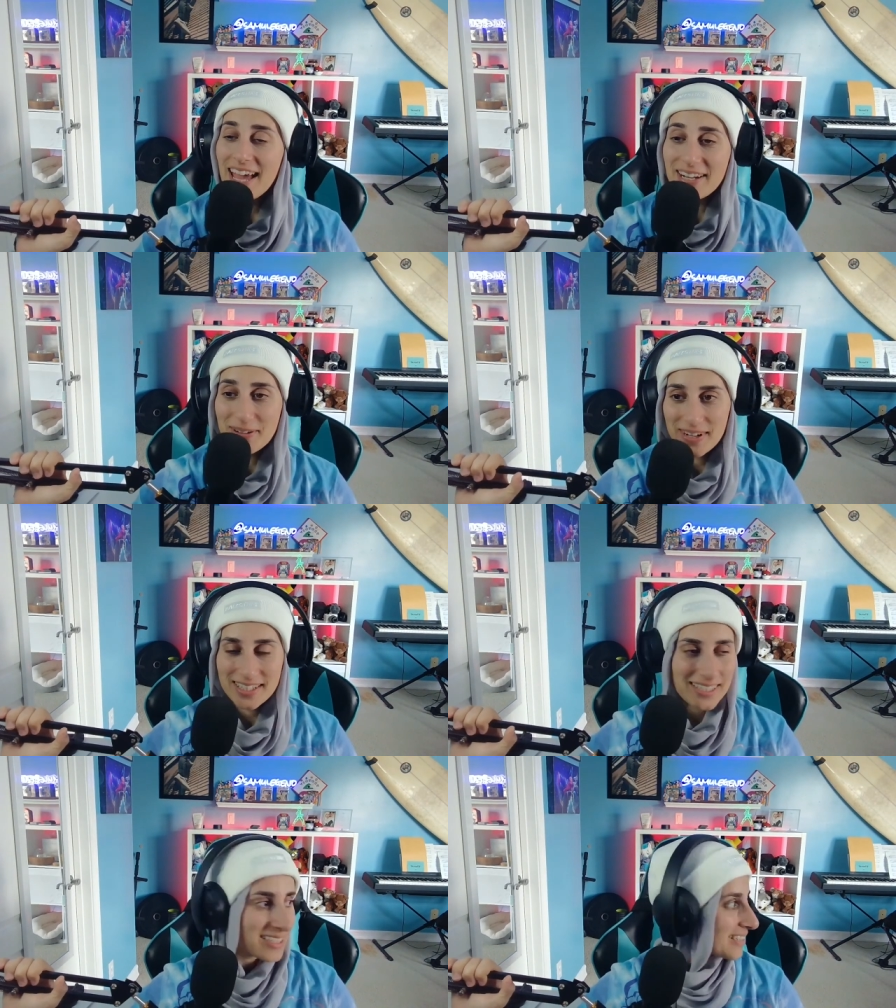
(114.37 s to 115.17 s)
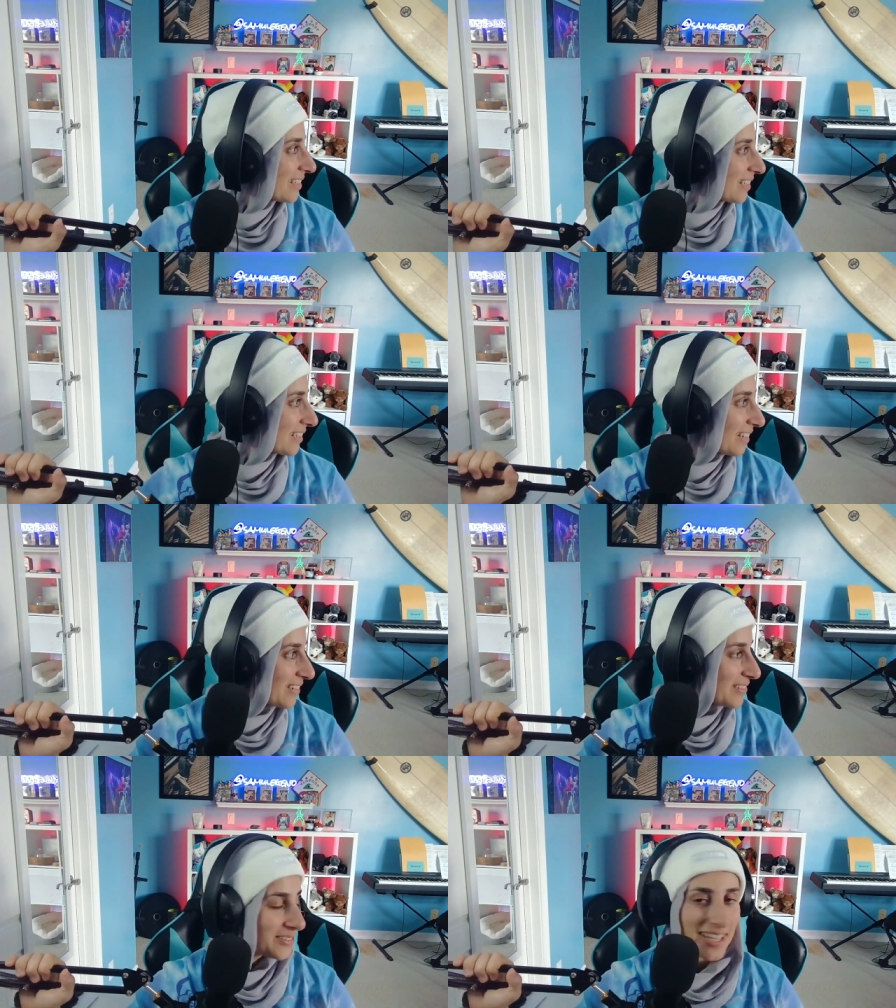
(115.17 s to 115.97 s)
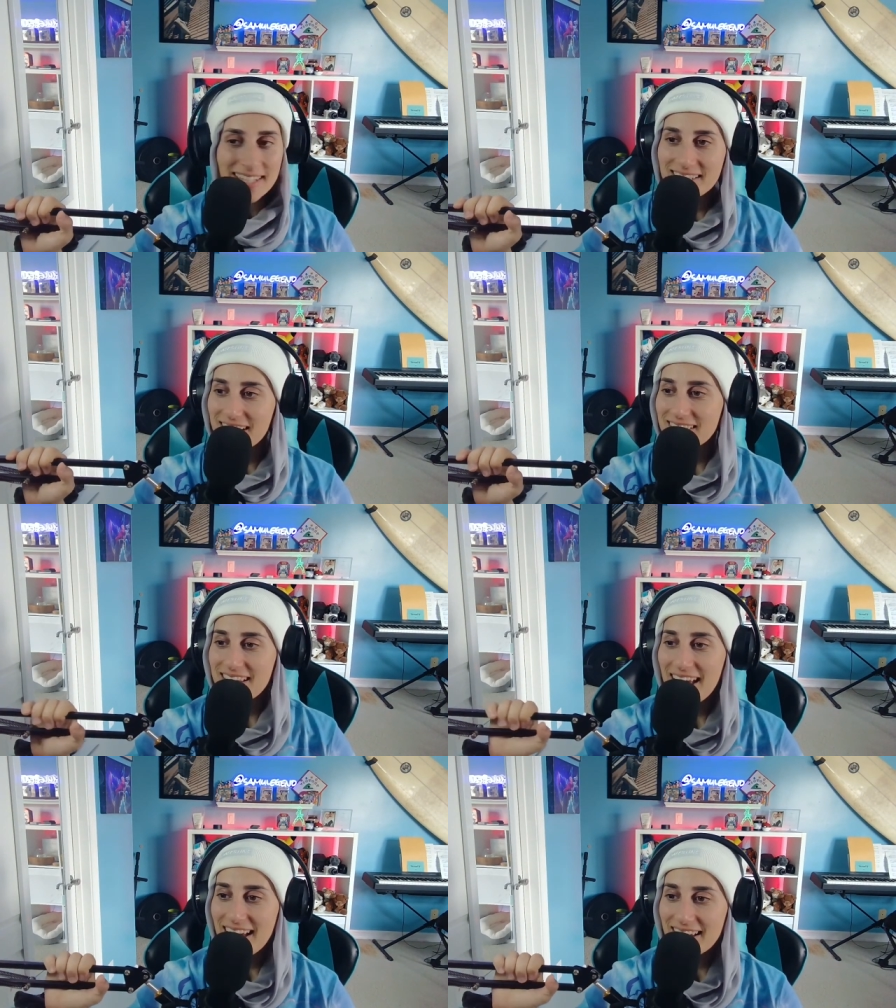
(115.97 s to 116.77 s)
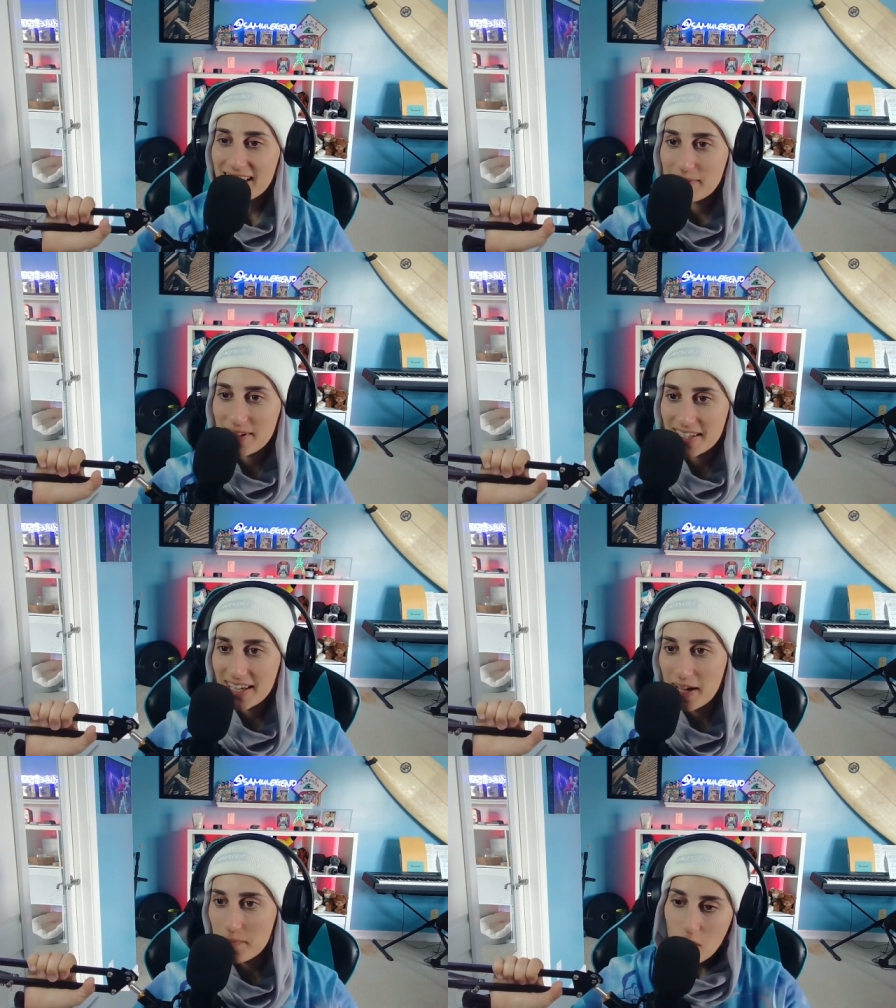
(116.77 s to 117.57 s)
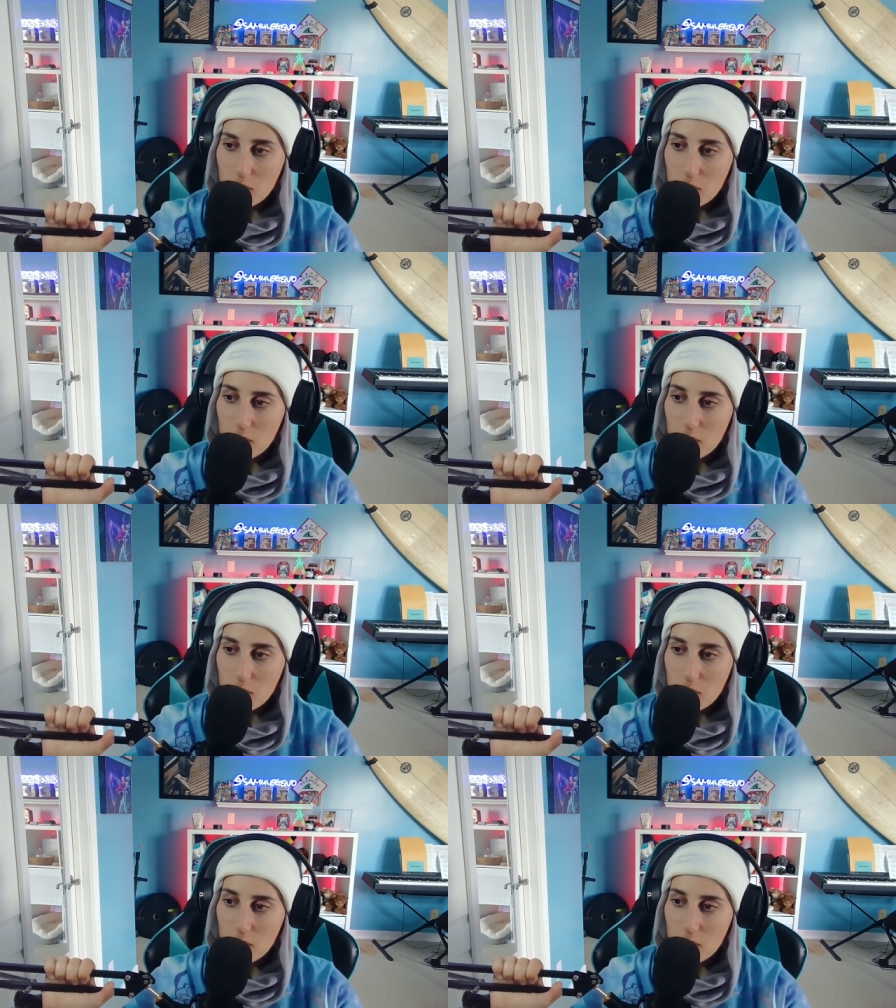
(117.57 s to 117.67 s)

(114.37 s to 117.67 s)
Anyways, dude, that scared the heck out of my cat.